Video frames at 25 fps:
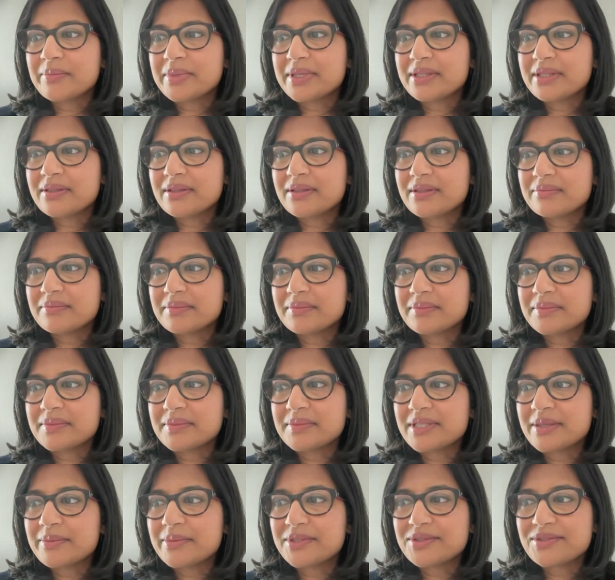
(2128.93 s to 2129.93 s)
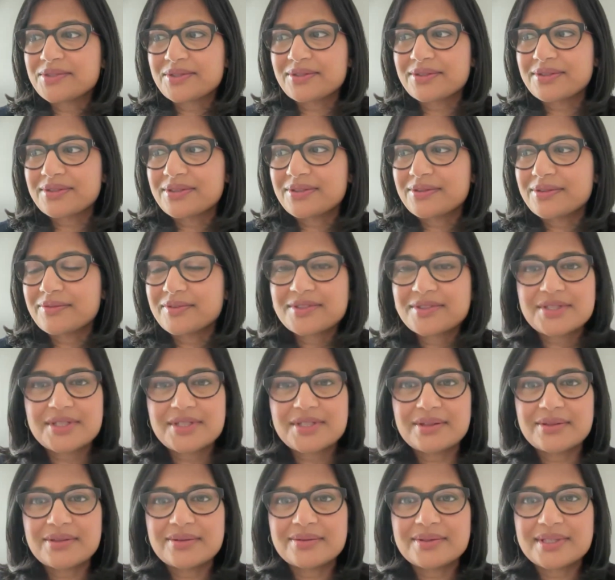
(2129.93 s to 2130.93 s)
But Tim, I'll turn it over to
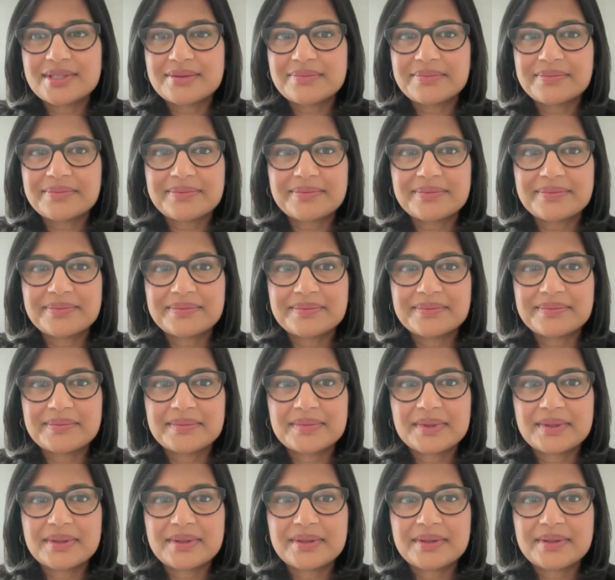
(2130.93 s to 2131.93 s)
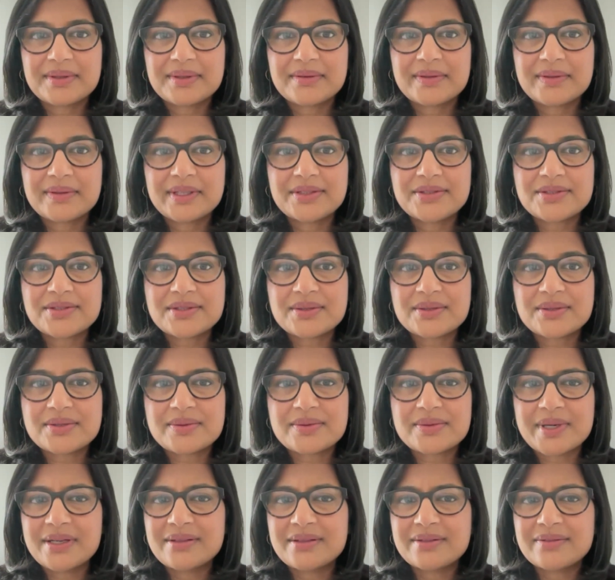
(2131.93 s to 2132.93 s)
you to answer
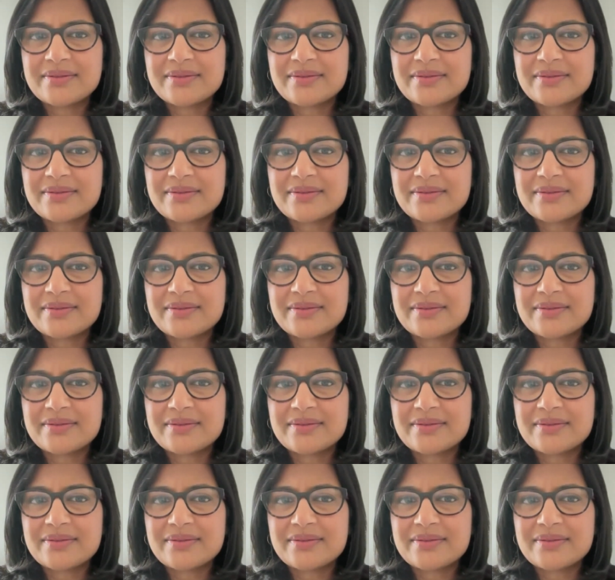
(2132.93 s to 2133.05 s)
as well.